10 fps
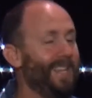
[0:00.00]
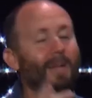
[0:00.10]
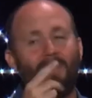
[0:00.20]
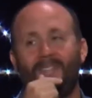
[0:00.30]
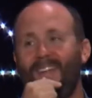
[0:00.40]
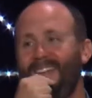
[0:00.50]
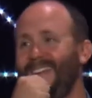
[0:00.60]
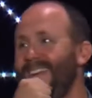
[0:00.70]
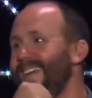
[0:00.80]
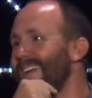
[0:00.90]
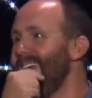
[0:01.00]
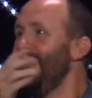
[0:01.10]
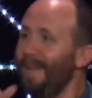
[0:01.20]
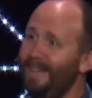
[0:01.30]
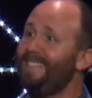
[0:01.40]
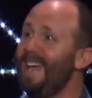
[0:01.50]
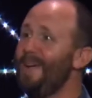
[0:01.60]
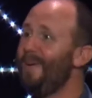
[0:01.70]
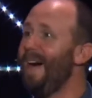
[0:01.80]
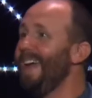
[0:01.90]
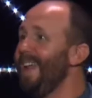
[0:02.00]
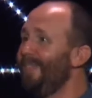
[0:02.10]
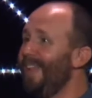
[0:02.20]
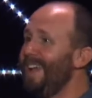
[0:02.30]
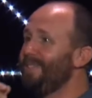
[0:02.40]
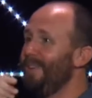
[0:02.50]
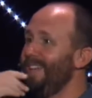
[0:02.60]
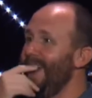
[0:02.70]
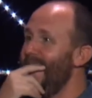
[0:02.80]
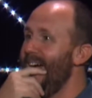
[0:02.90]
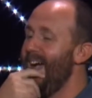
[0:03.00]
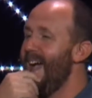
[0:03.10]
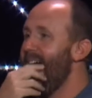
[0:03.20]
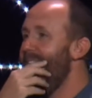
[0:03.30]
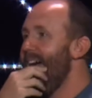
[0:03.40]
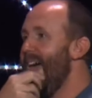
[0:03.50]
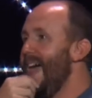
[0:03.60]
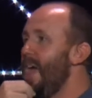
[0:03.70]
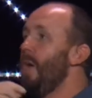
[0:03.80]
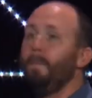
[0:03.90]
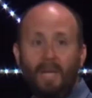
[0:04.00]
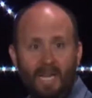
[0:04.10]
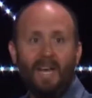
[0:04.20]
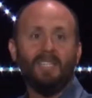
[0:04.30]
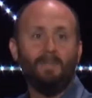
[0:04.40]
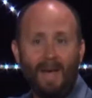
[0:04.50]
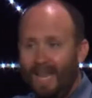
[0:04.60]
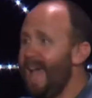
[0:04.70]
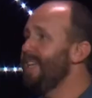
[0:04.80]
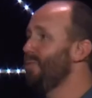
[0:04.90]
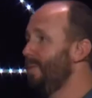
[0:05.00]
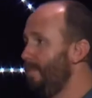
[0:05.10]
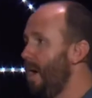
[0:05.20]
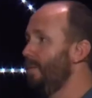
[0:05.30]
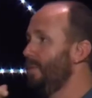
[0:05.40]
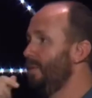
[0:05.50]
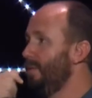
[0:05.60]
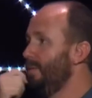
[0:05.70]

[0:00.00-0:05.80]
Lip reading: Let me tell you why I got a flat screen, though. Because my last one broke.